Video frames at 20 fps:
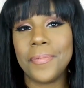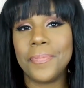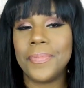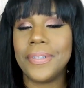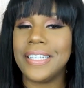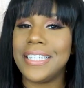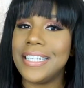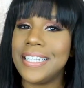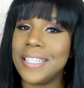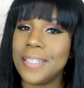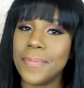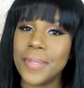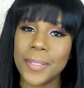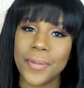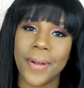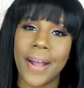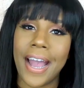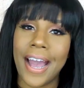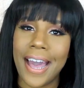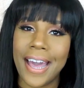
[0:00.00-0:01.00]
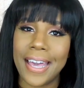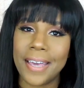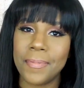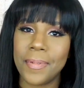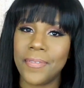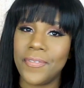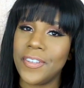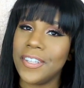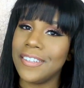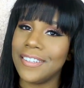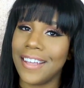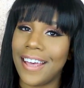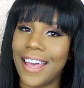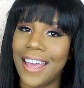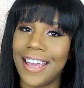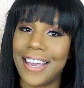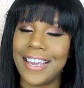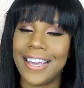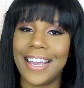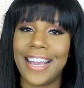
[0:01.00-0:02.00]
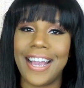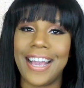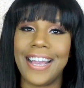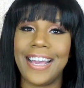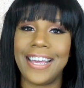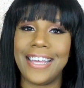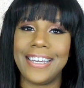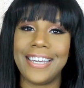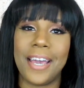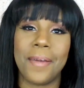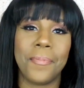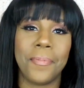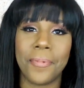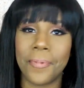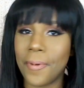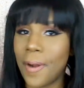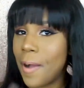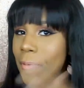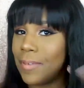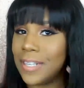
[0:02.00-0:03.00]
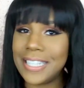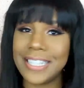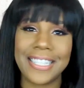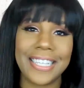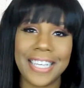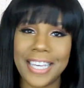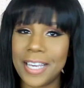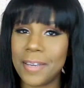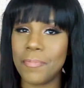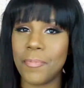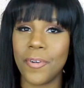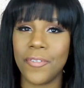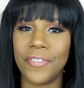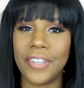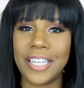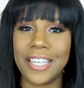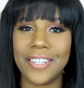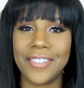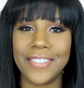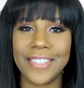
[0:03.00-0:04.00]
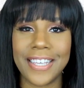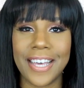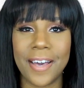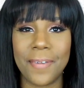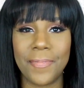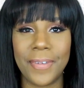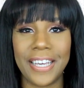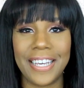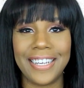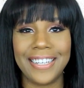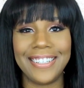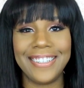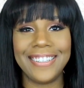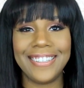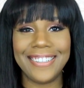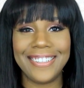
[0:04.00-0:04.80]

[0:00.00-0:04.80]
Please subscribe if you like, and I promise to keep more videos coming.